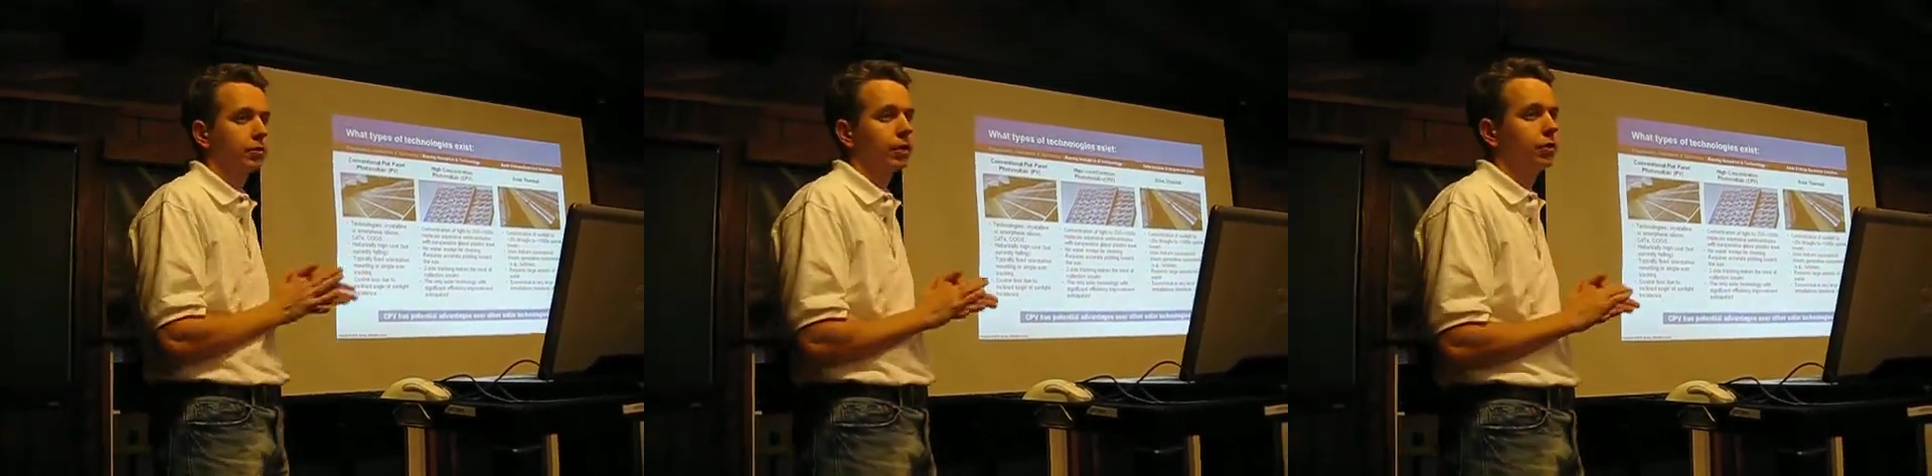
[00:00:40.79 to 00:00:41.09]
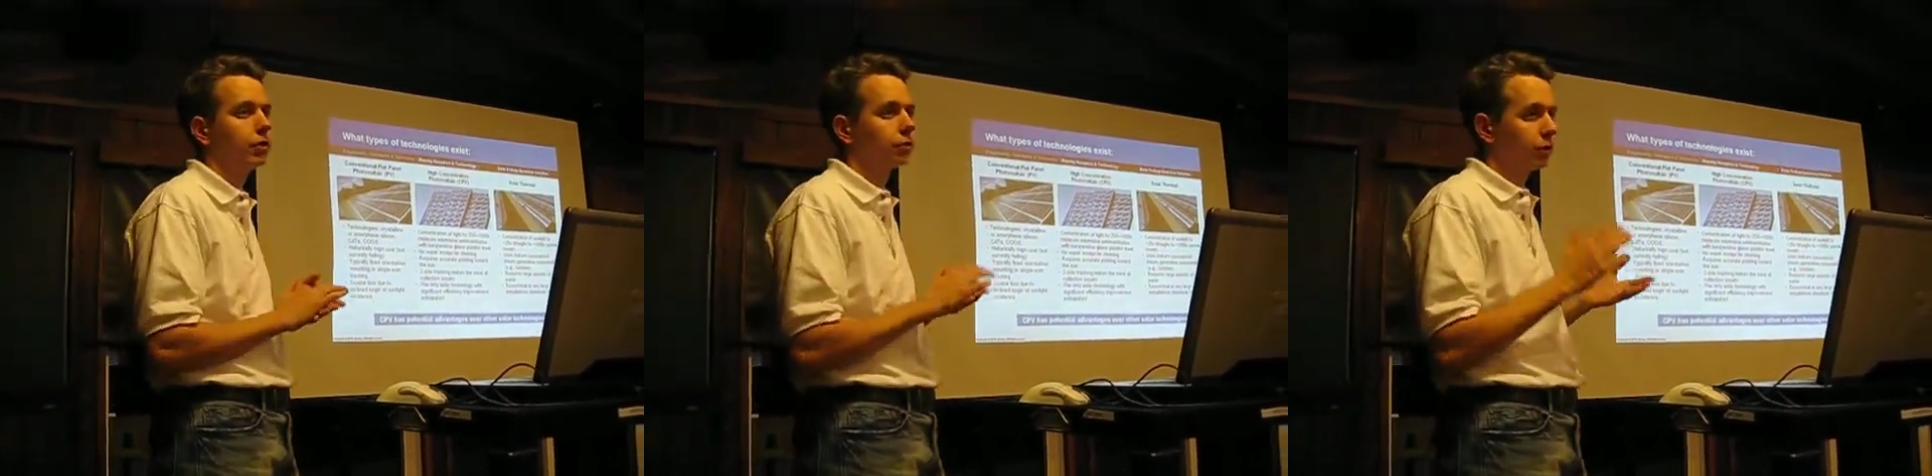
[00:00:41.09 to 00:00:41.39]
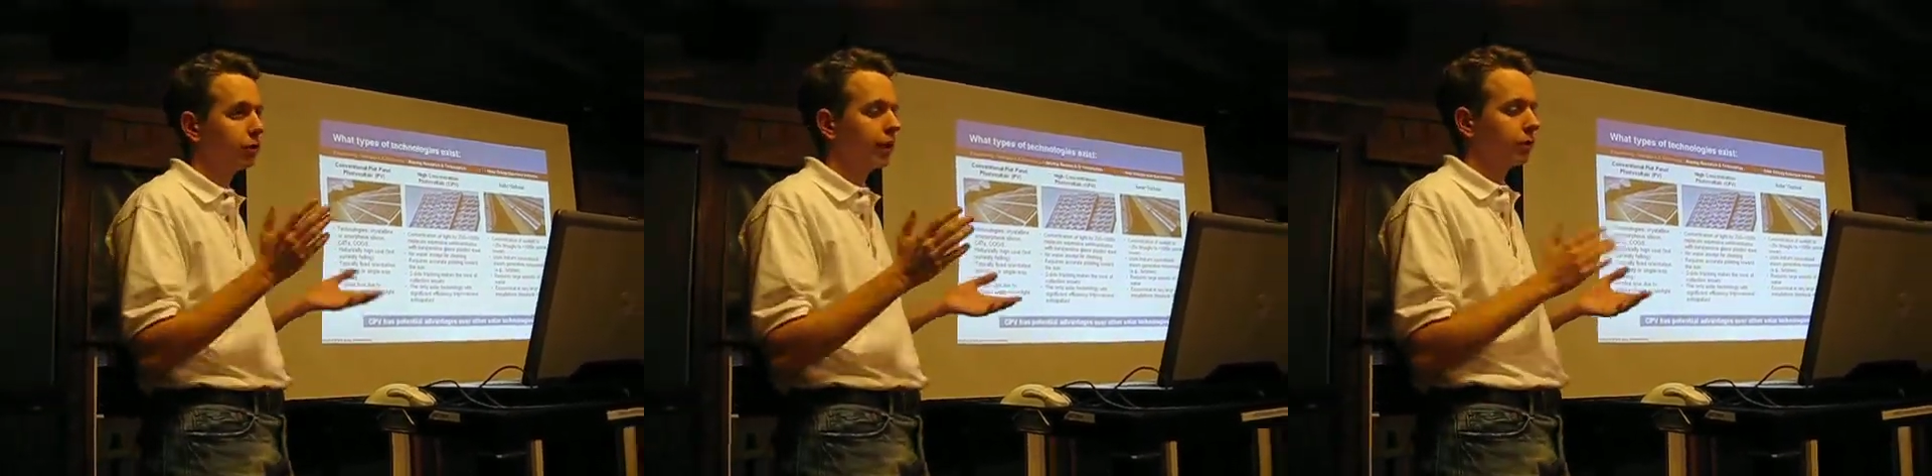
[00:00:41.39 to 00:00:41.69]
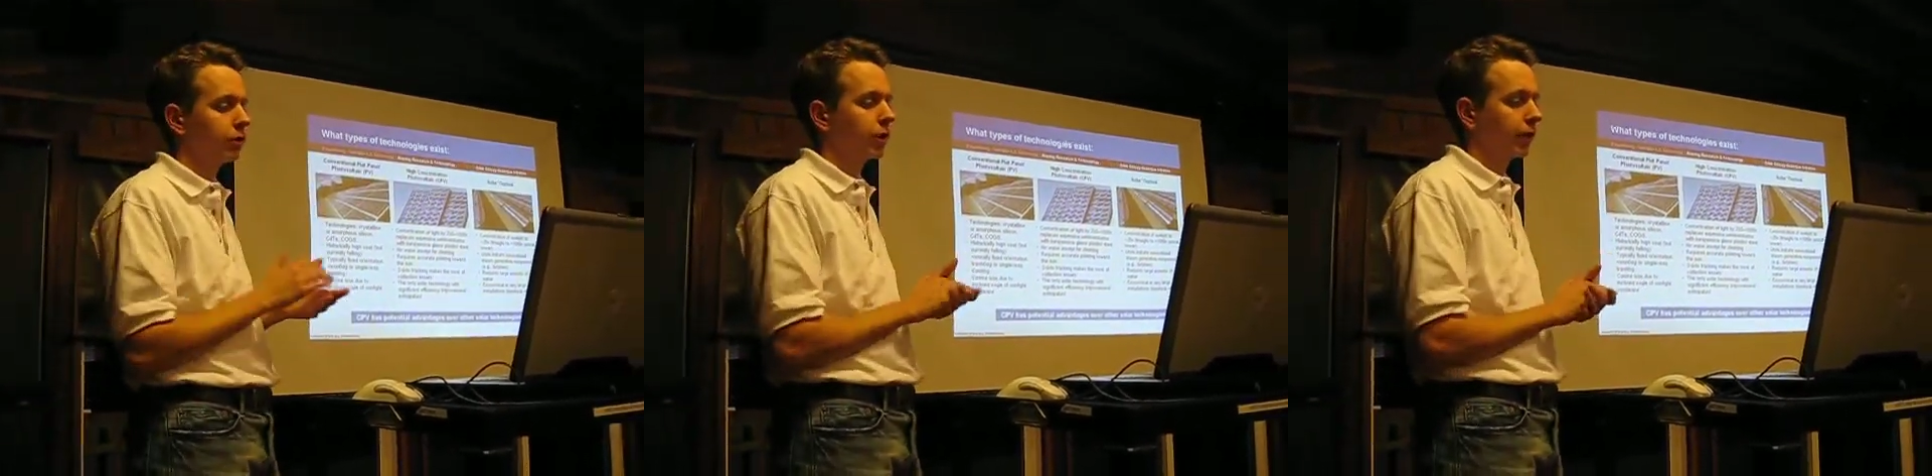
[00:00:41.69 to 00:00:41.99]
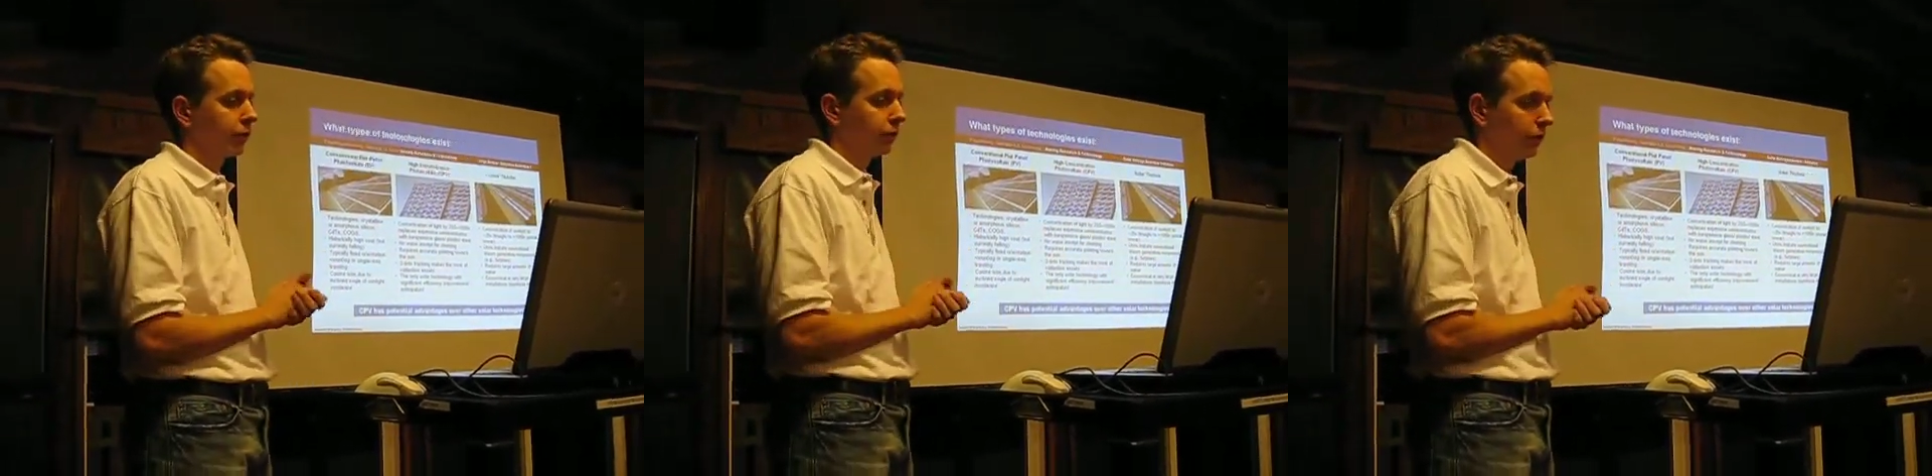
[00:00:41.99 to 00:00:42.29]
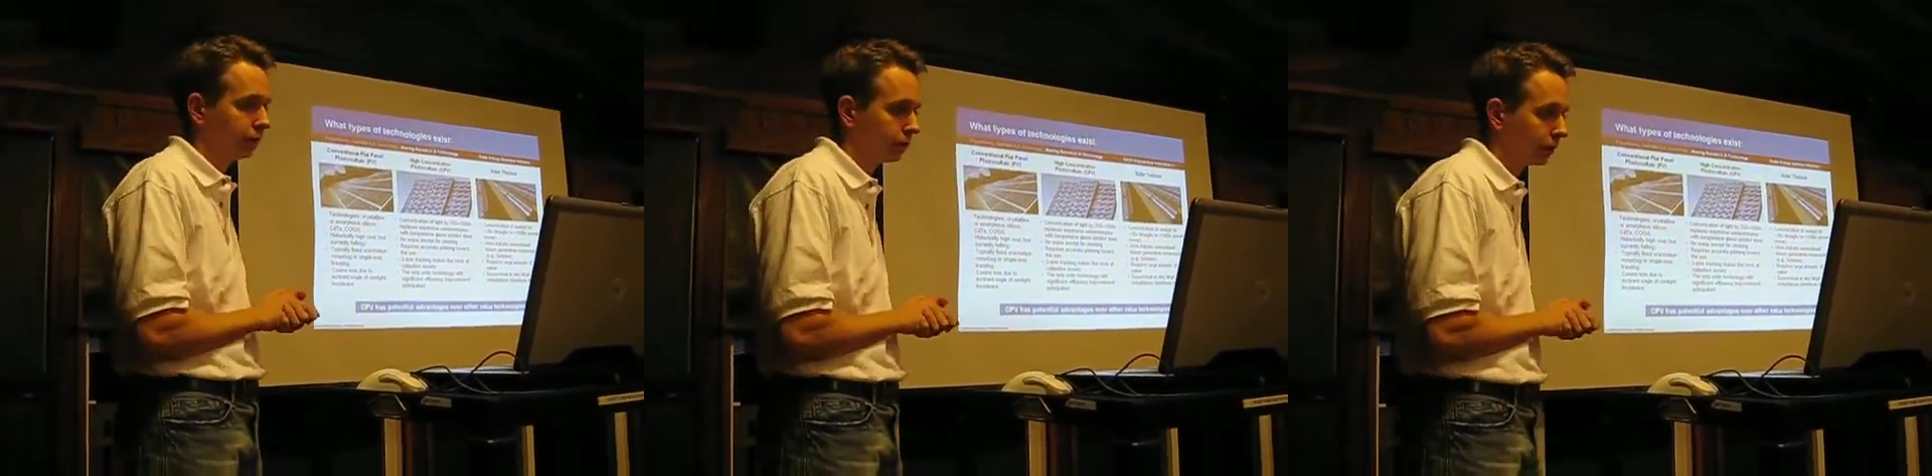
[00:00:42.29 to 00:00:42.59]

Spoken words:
Right? You don't really have to track the sun.